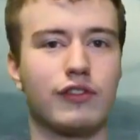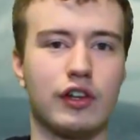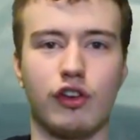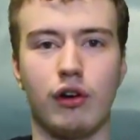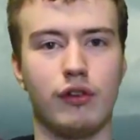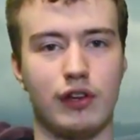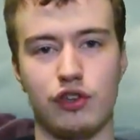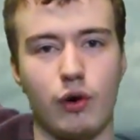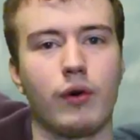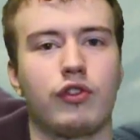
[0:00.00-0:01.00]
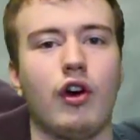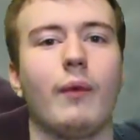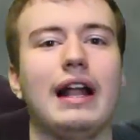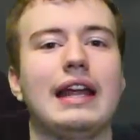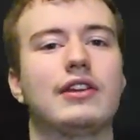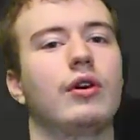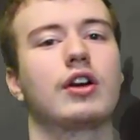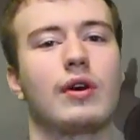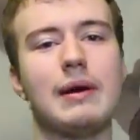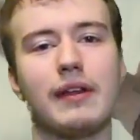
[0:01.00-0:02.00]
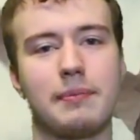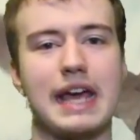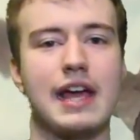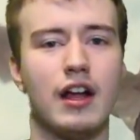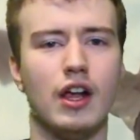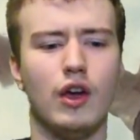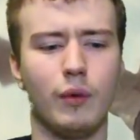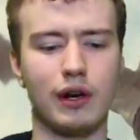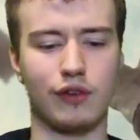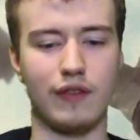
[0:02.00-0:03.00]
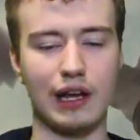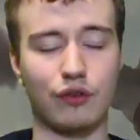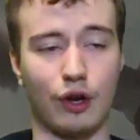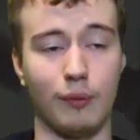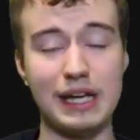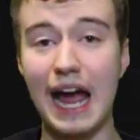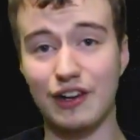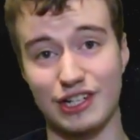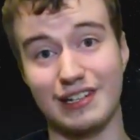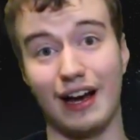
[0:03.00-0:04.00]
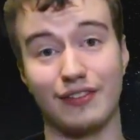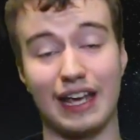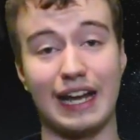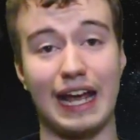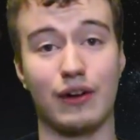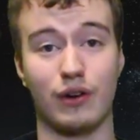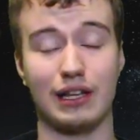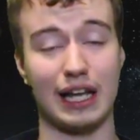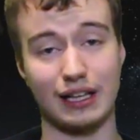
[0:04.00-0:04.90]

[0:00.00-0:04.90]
since you're so willing to agree with me. Whereas in this film, he actually does get angry, like